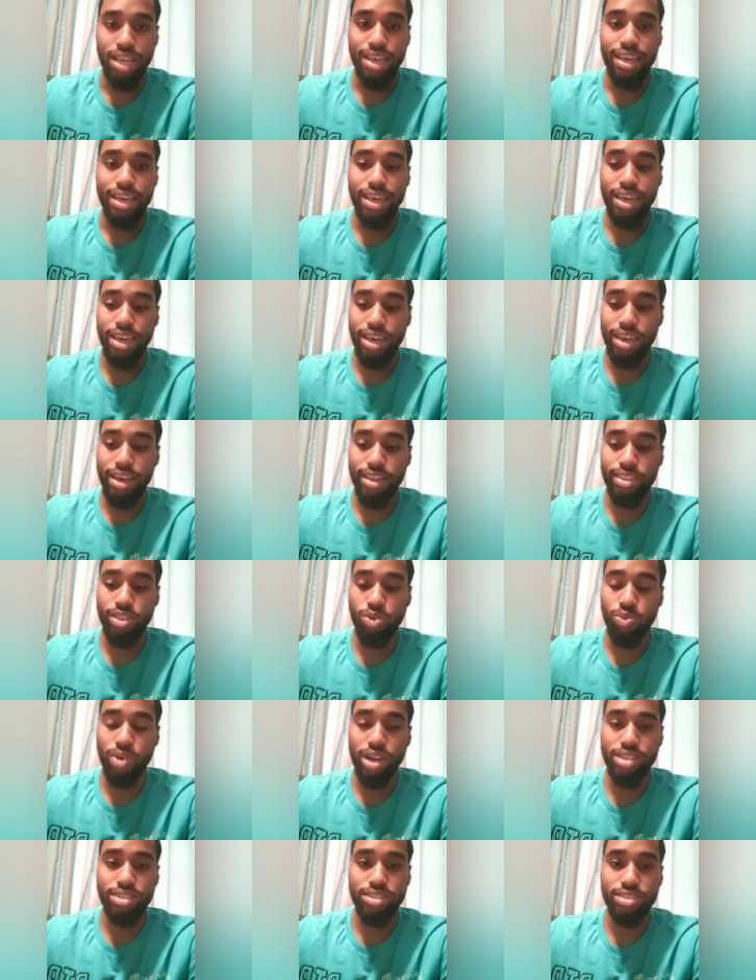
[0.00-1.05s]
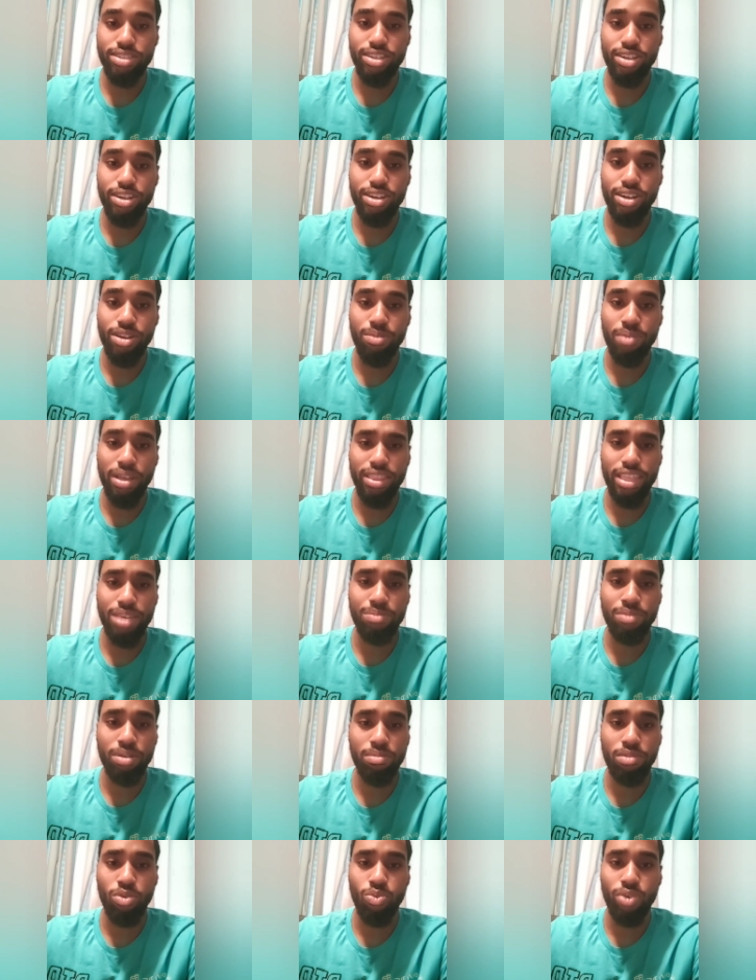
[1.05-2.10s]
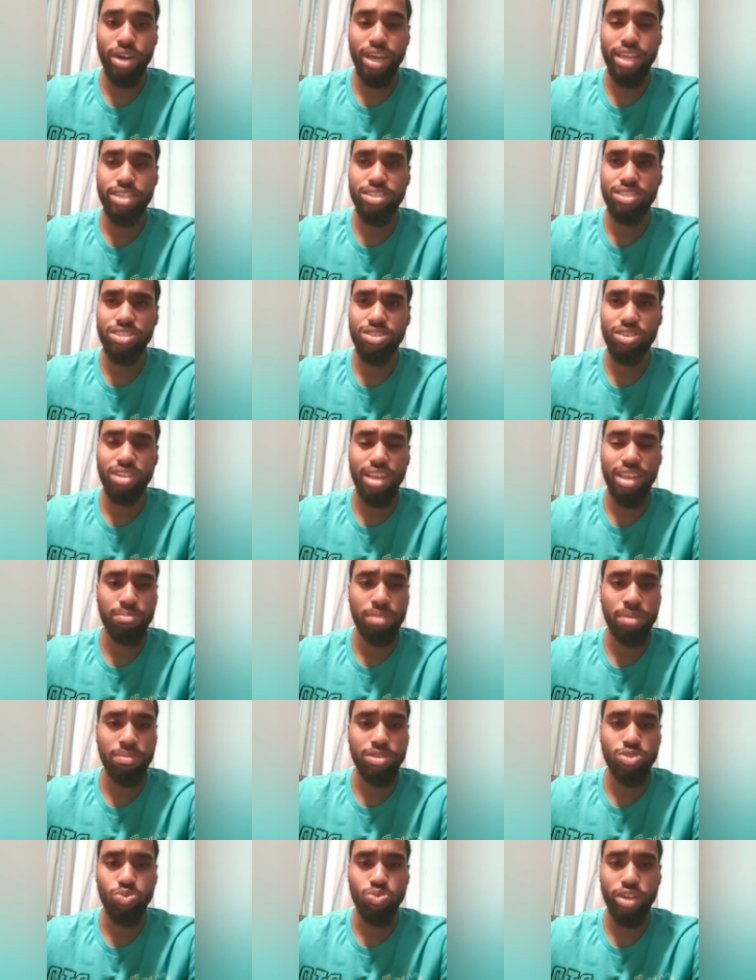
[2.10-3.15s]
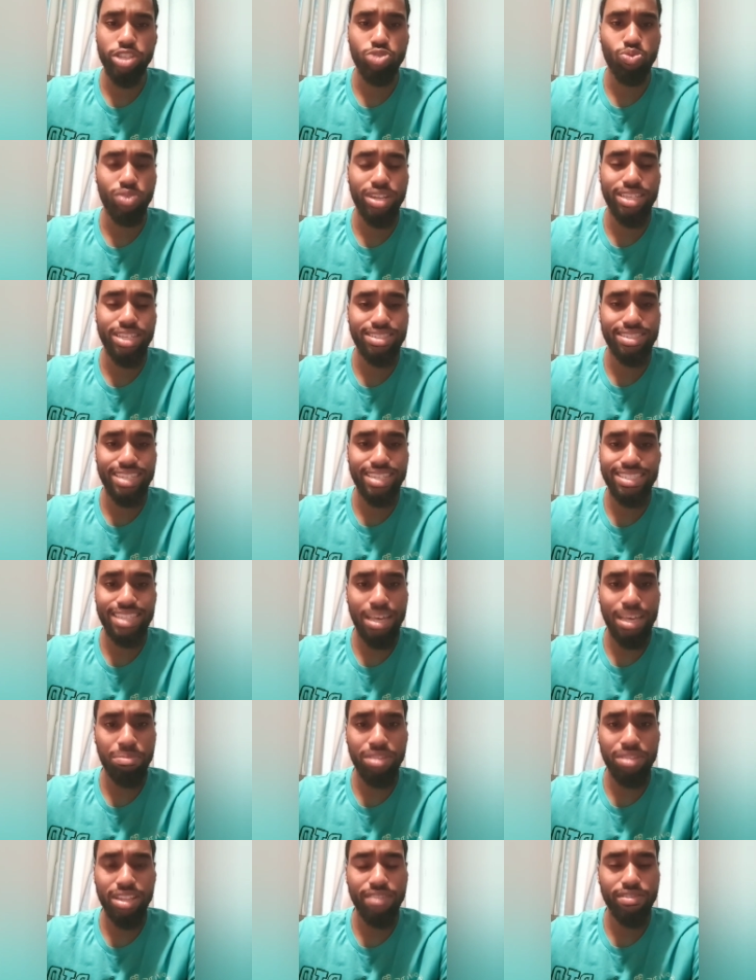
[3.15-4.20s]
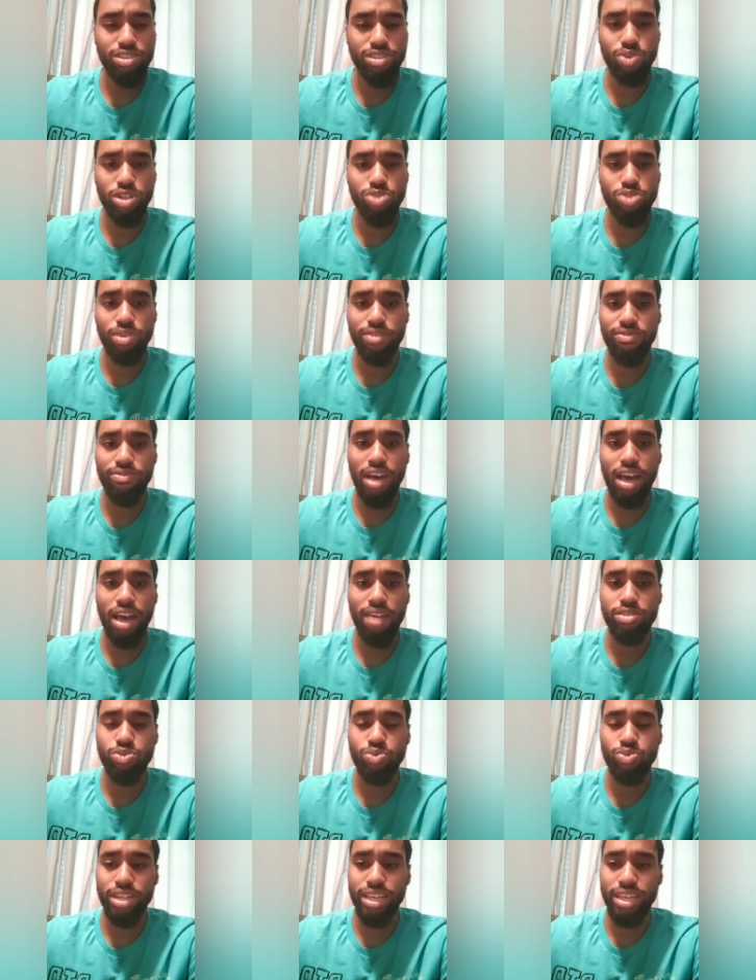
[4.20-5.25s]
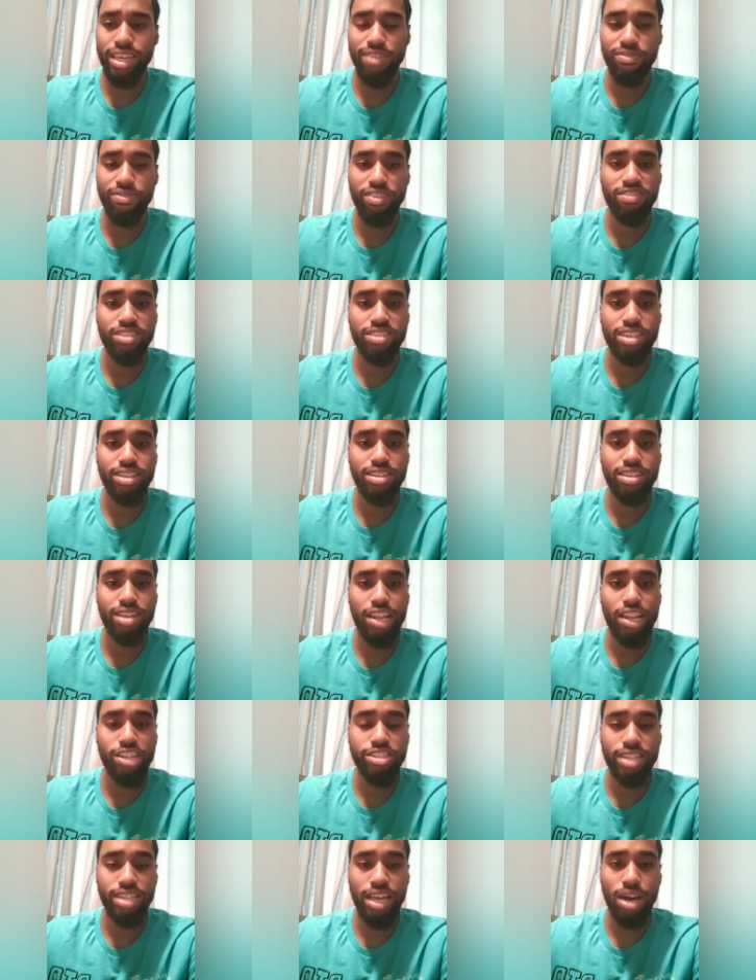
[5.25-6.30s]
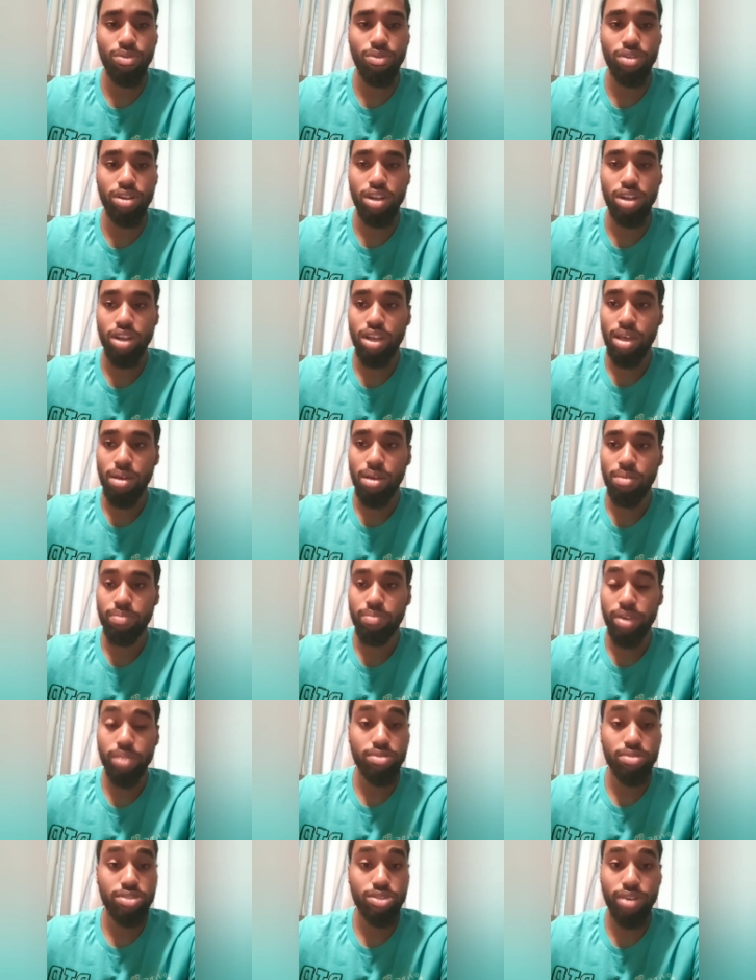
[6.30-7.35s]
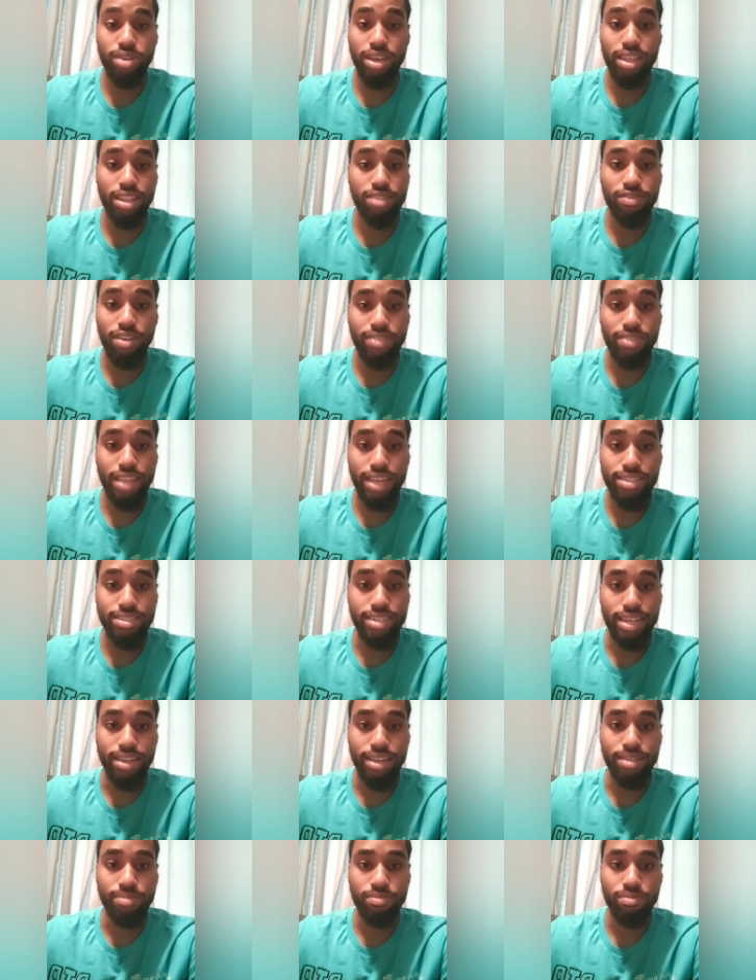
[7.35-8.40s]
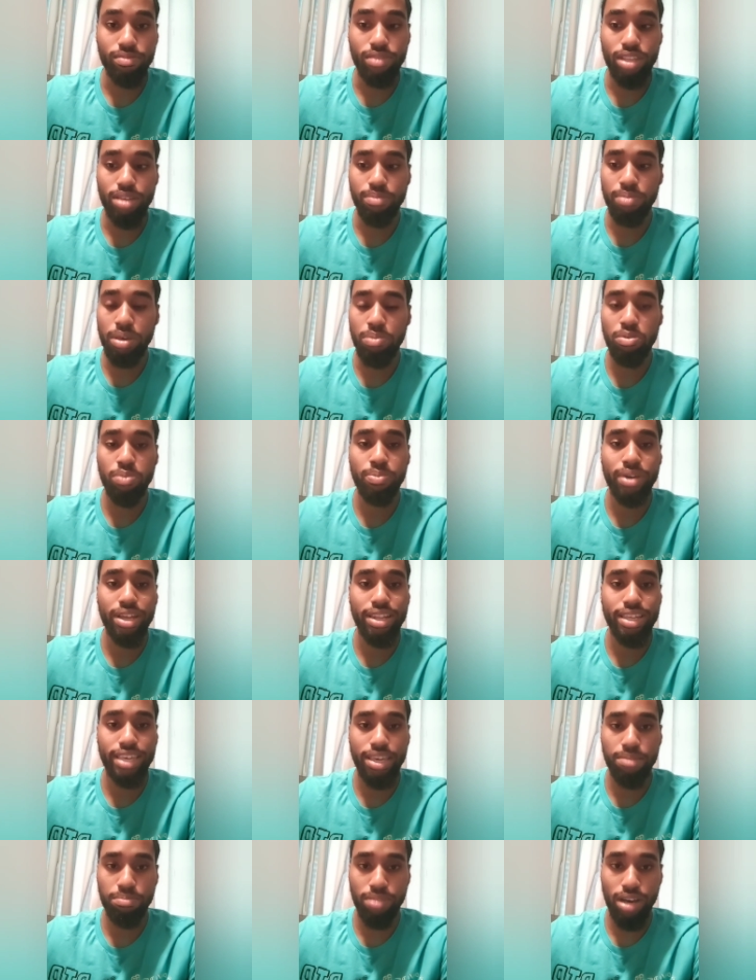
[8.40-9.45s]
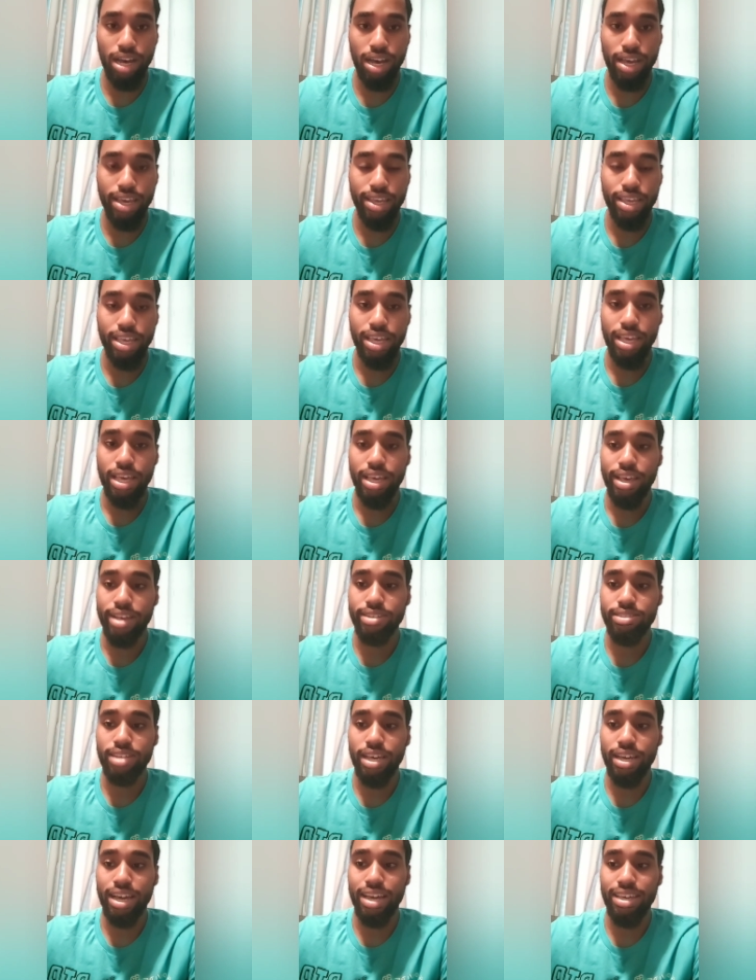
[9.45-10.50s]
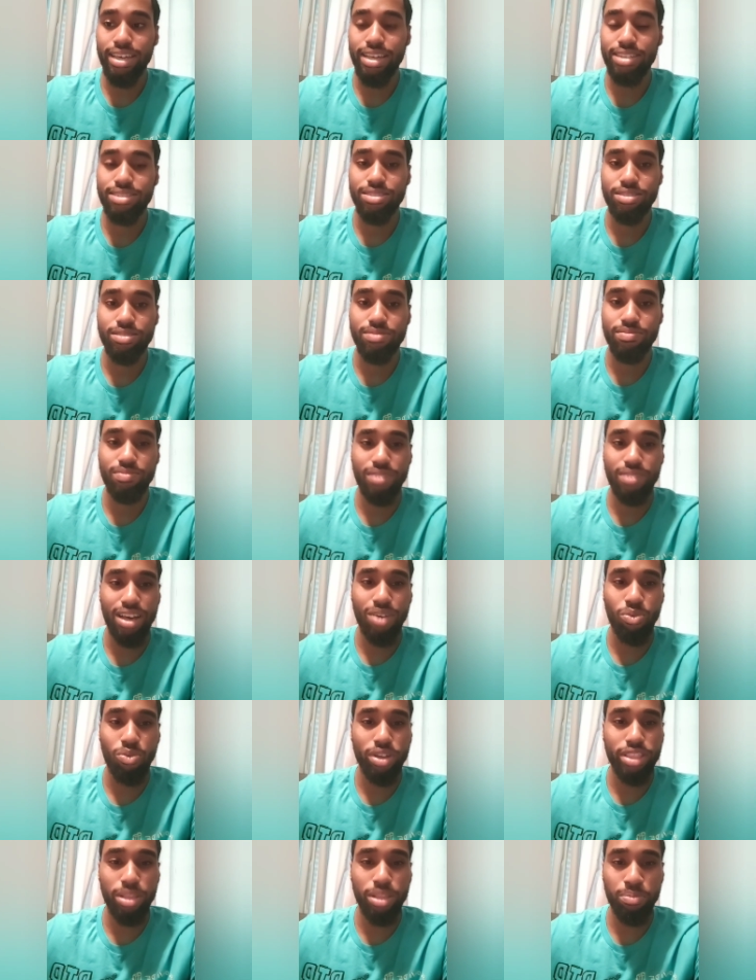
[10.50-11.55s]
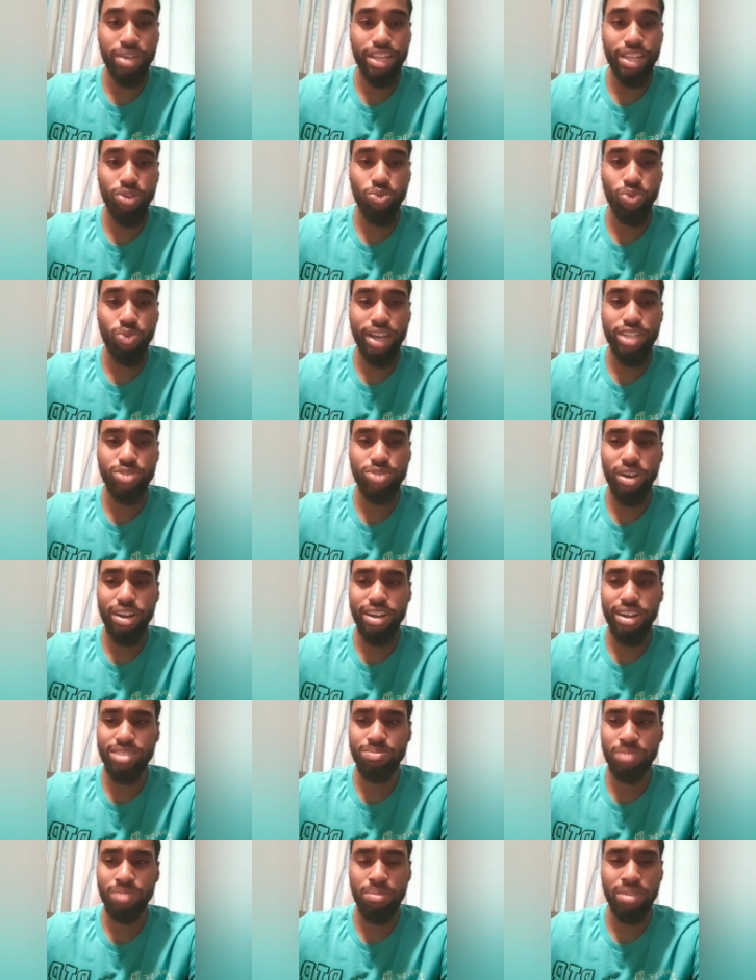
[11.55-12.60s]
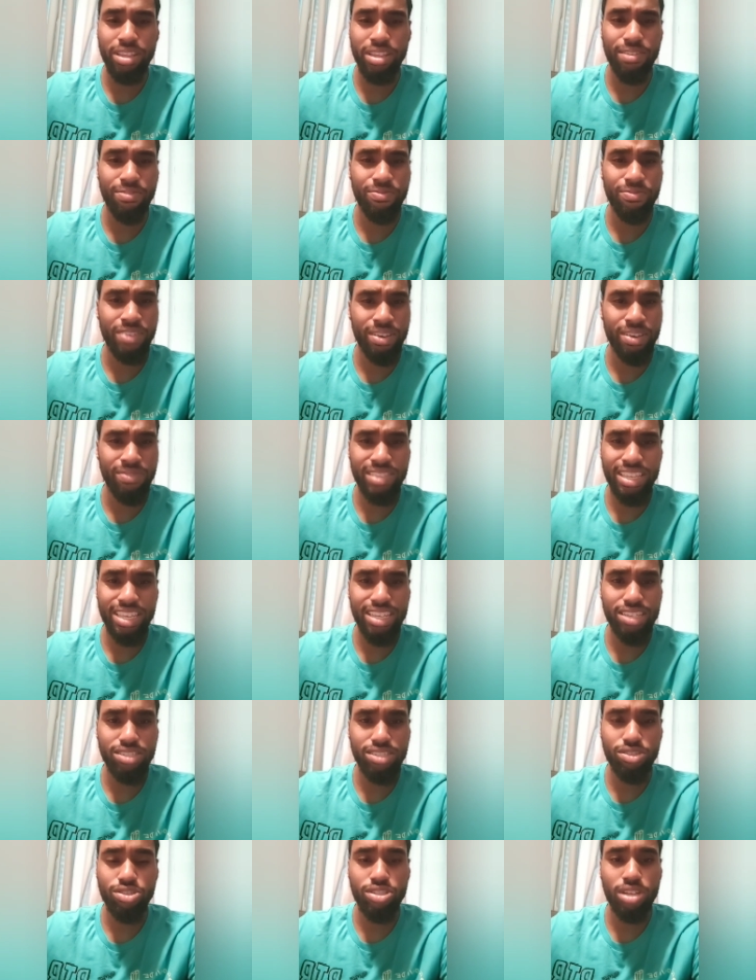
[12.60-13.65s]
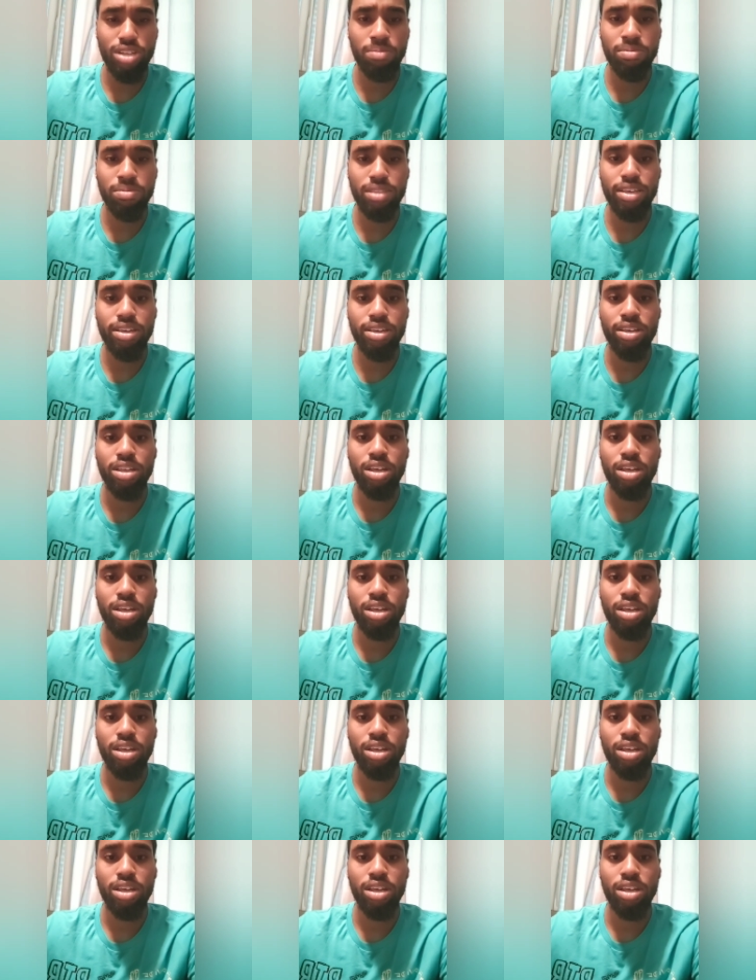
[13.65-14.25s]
And the wages here, I think minimum wage until like maybe 2026, I believe, or 2025 is when they hit $15 an hour. People still can't live off that today. People barely get by. It's like, I guess, what the median wage around here is maybe in the 50s or something.